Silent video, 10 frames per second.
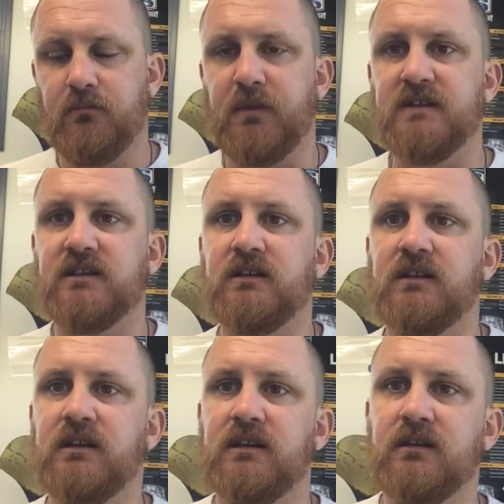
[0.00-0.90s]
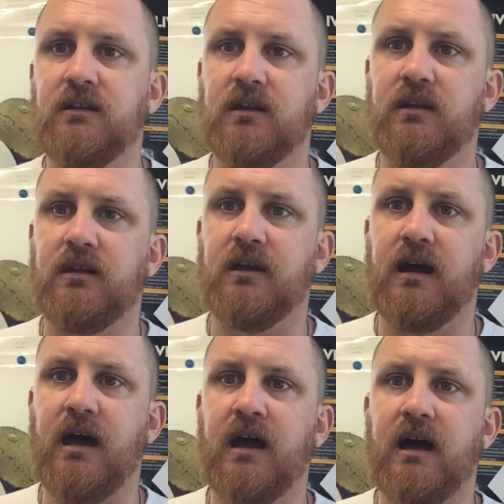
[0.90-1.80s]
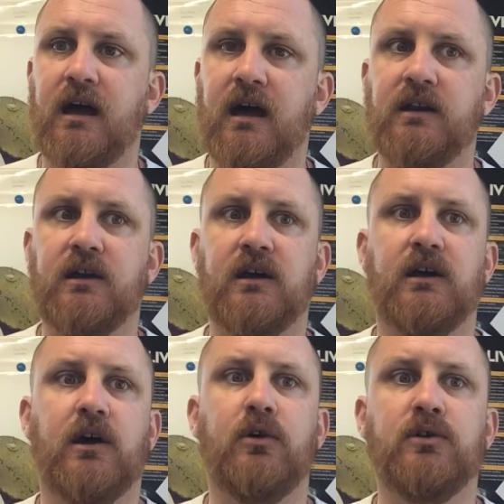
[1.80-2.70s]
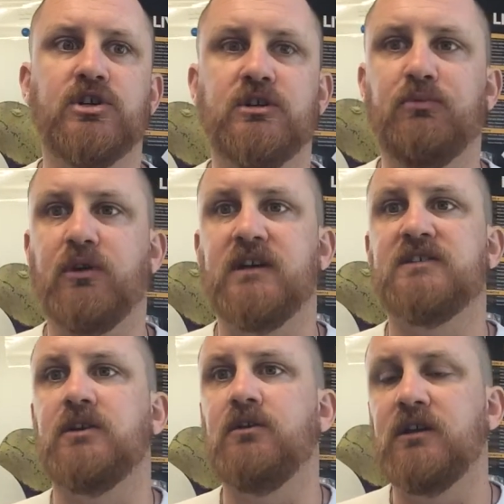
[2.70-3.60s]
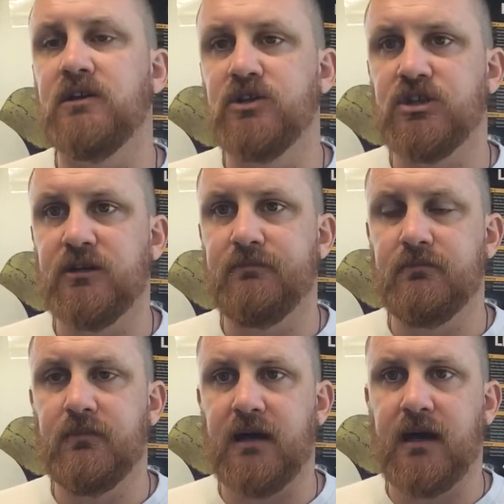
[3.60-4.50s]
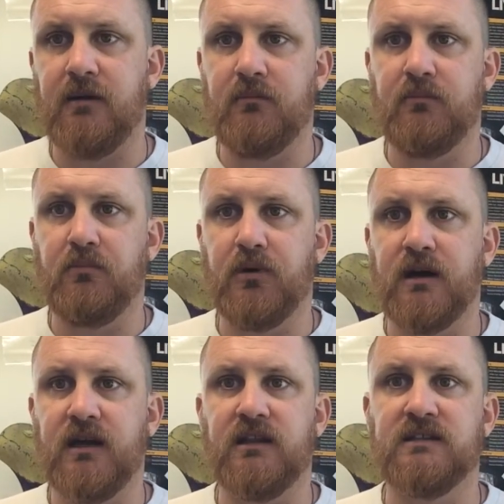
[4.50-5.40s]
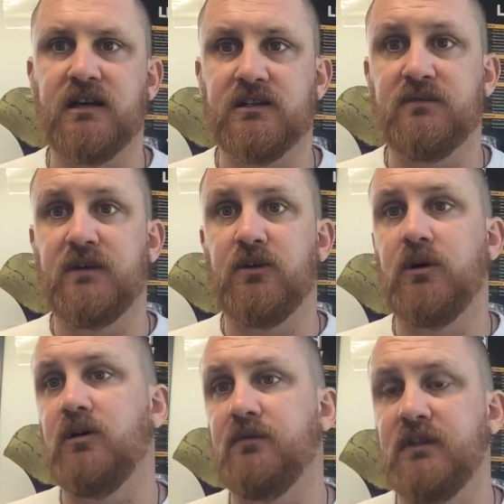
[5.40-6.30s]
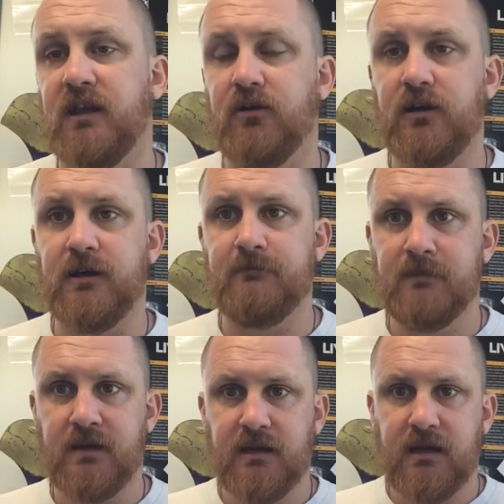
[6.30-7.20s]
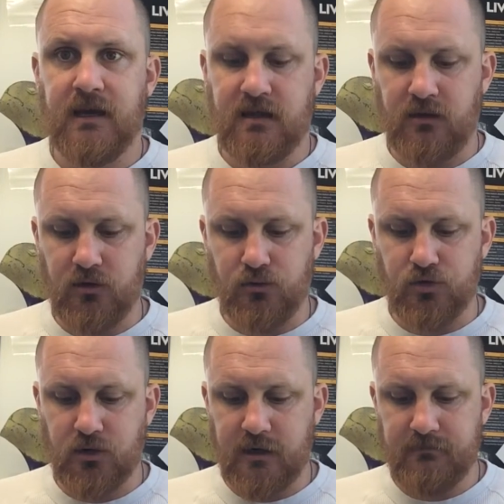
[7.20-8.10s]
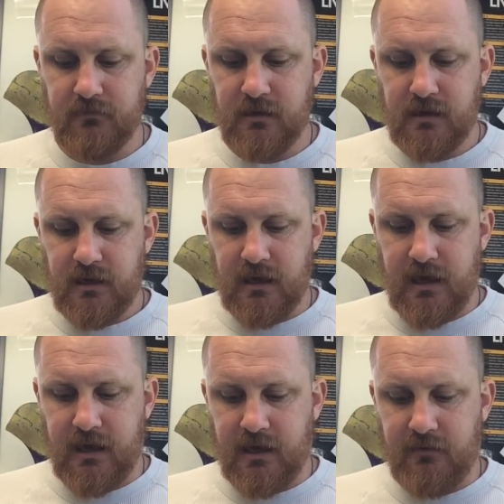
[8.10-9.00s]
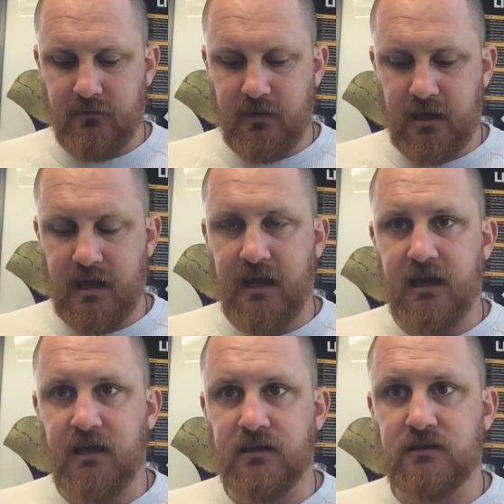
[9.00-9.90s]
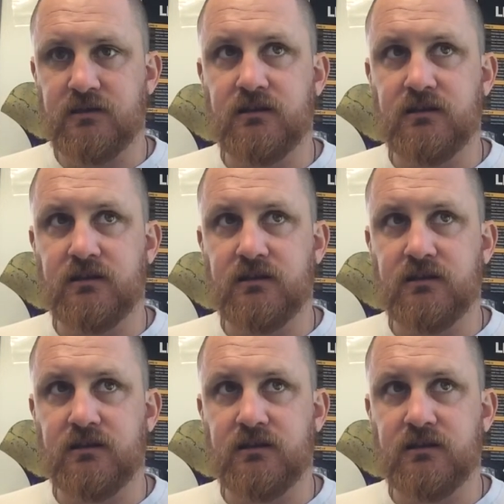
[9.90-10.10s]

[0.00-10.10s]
basically under ownership or custodianship by the tangata whenua of the area, the local tribe. And